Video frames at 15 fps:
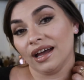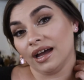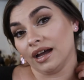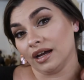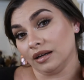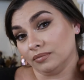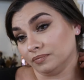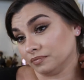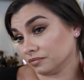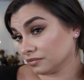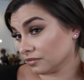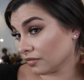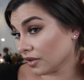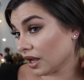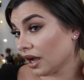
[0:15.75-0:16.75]
Um,
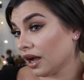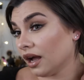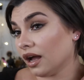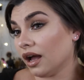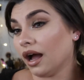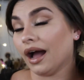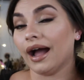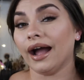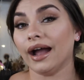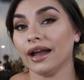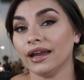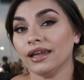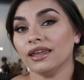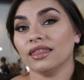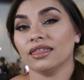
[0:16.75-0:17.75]

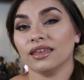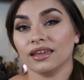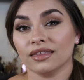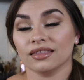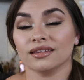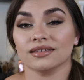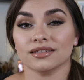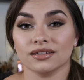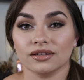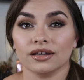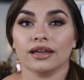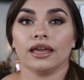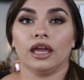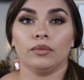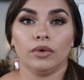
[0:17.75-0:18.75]
I think this
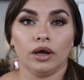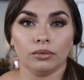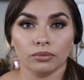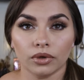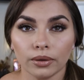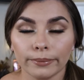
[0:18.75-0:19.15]
look came out